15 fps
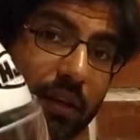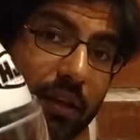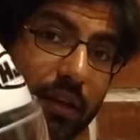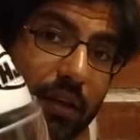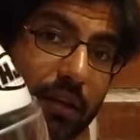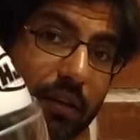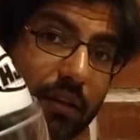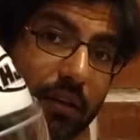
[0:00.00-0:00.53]

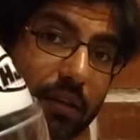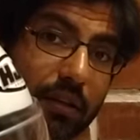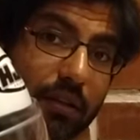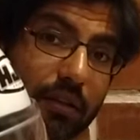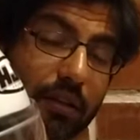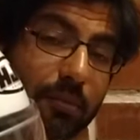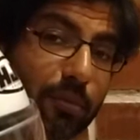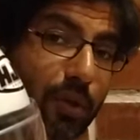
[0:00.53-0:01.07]

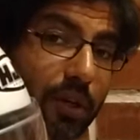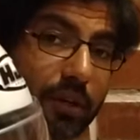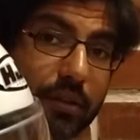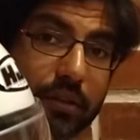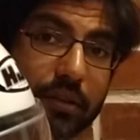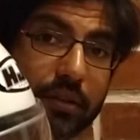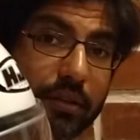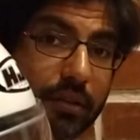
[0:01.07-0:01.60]
a Bullet
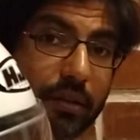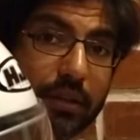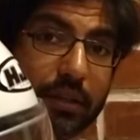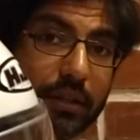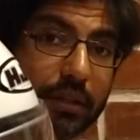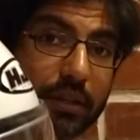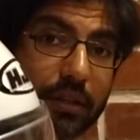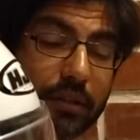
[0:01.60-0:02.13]
or
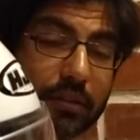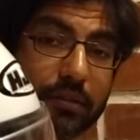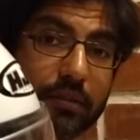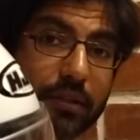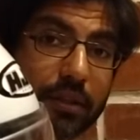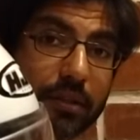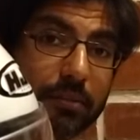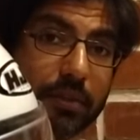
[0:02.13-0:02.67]
a
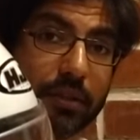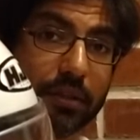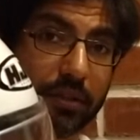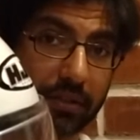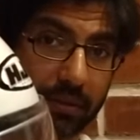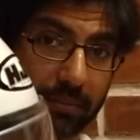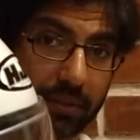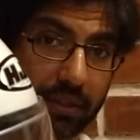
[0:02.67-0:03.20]
Thunderbird or
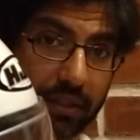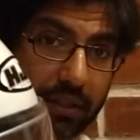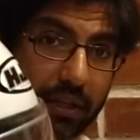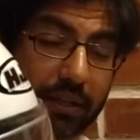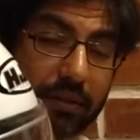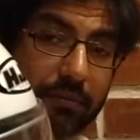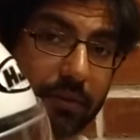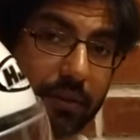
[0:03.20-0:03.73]
something like
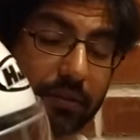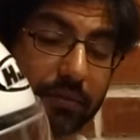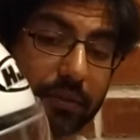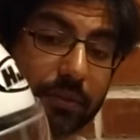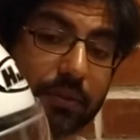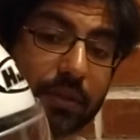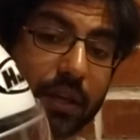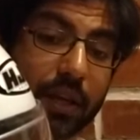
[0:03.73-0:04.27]
that, one of
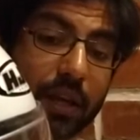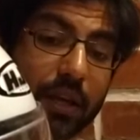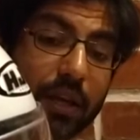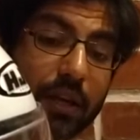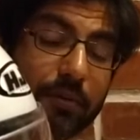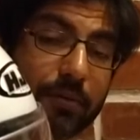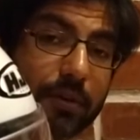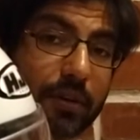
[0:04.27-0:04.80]
those.
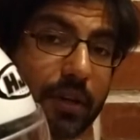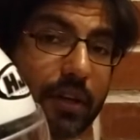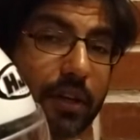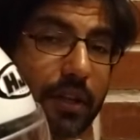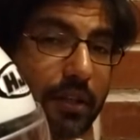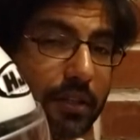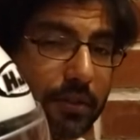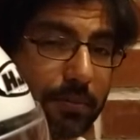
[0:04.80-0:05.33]
If you're riding
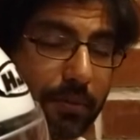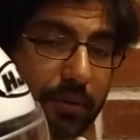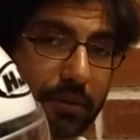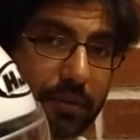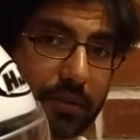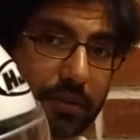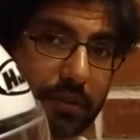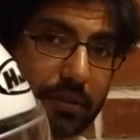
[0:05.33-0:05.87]
any
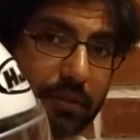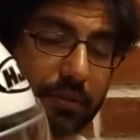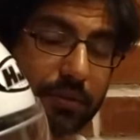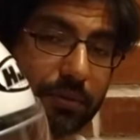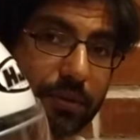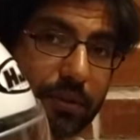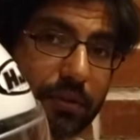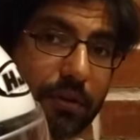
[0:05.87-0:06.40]
sports
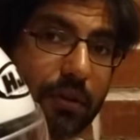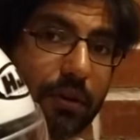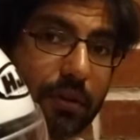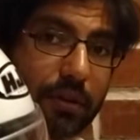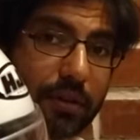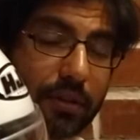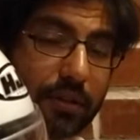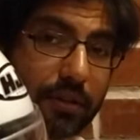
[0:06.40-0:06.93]
tourer
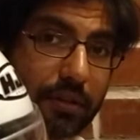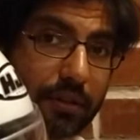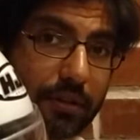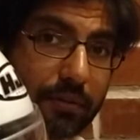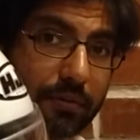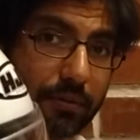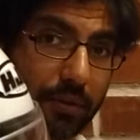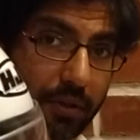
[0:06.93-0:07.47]
or
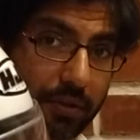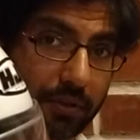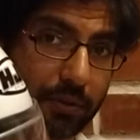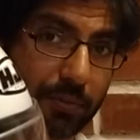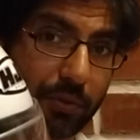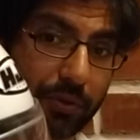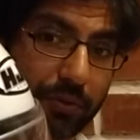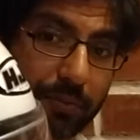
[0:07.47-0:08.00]
a full-on
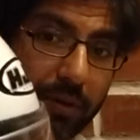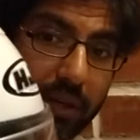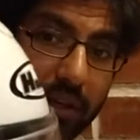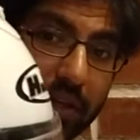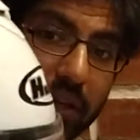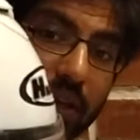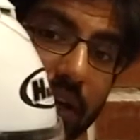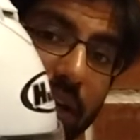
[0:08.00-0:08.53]
sports
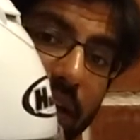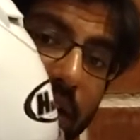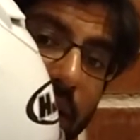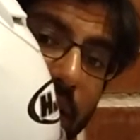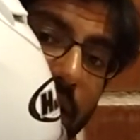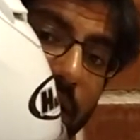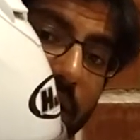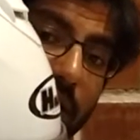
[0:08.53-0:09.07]
bike,
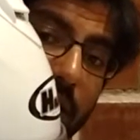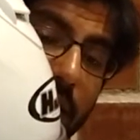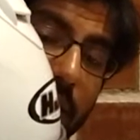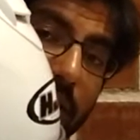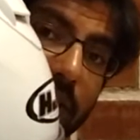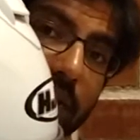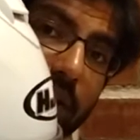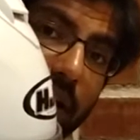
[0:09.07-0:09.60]

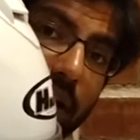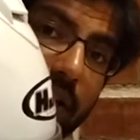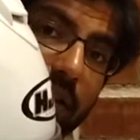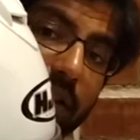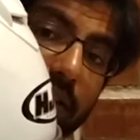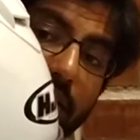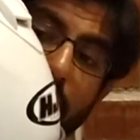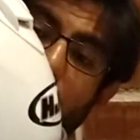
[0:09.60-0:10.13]
your
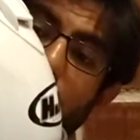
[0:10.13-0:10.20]
angle